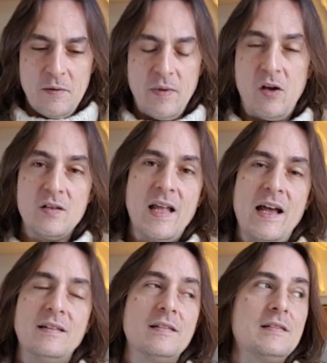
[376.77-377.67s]
Because
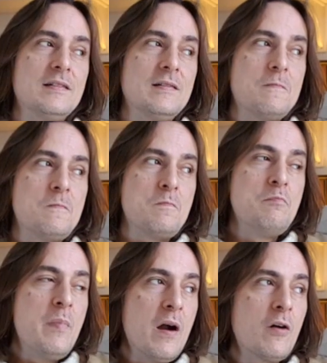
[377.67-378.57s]
that
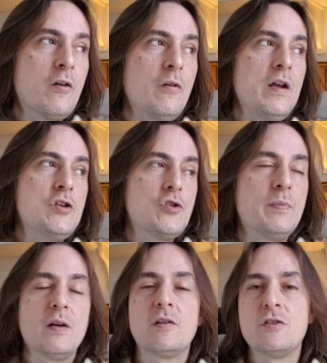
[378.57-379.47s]

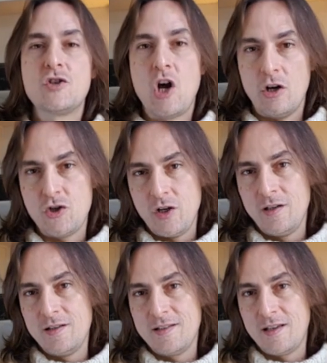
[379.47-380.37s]
Mercury-Jupiter
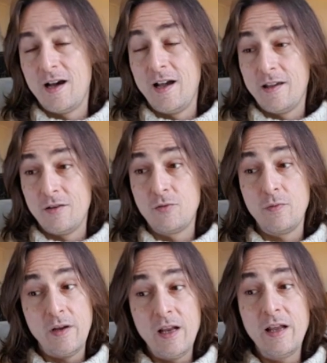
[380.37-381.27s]
conjunction in the sky could
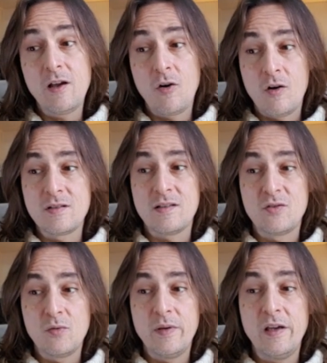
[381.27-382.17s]
really cause
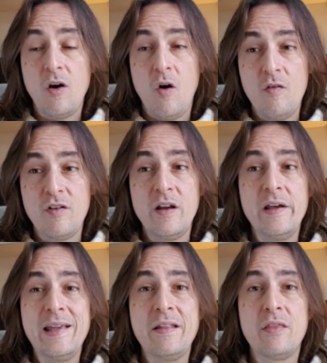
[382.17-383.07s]
us to be
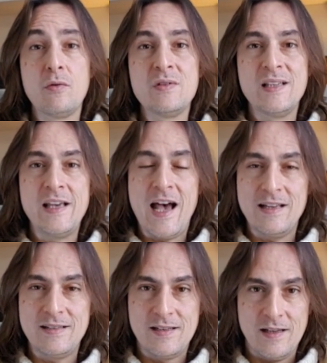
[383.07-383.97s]
overly
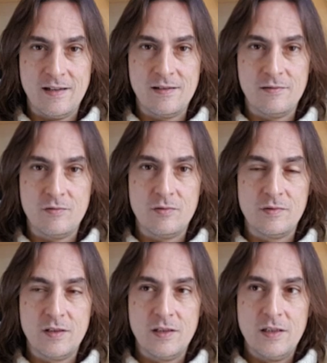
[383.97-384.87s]
enthusiastic
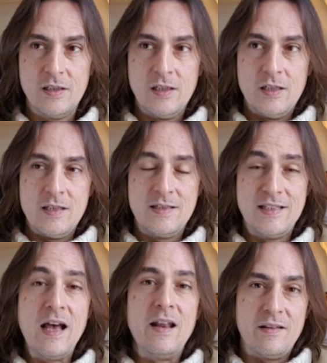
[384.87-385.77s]

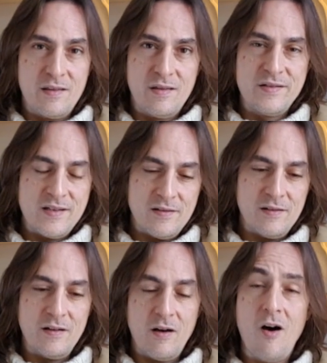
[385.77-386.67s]
zealots
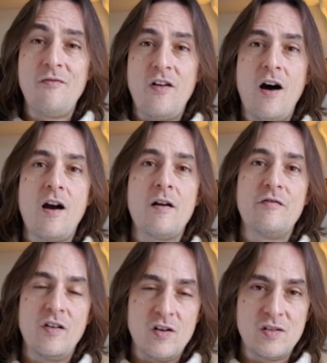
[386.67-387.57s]
of our
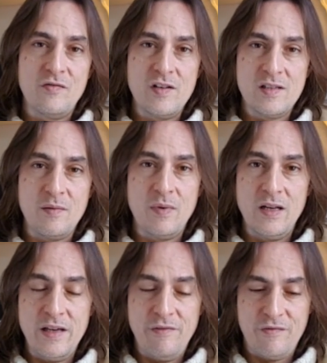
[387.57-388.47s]
philosophies and
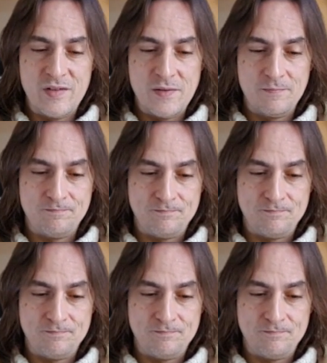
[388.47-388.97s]
beliefs.